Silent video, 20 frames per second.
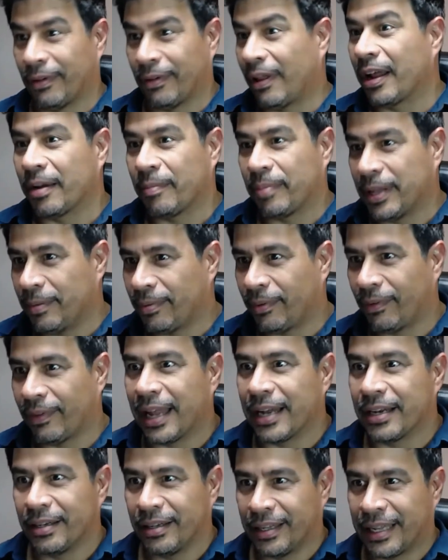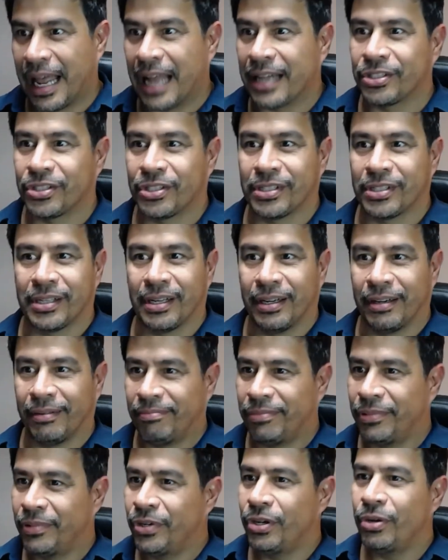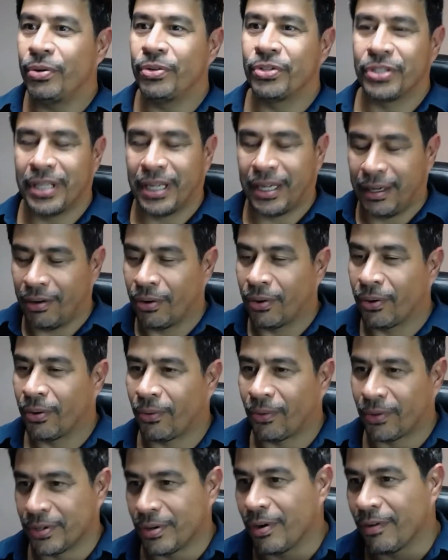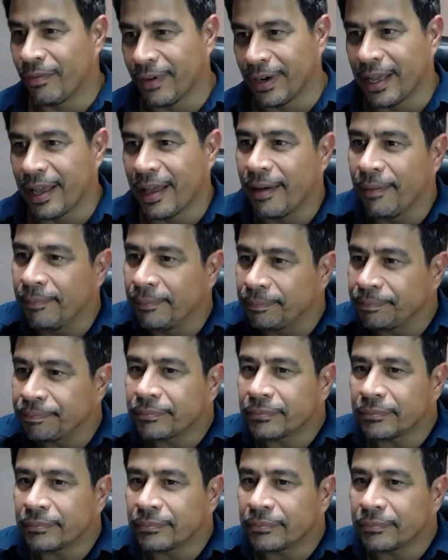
a lot of people. That's just a huge hurdle to overcome.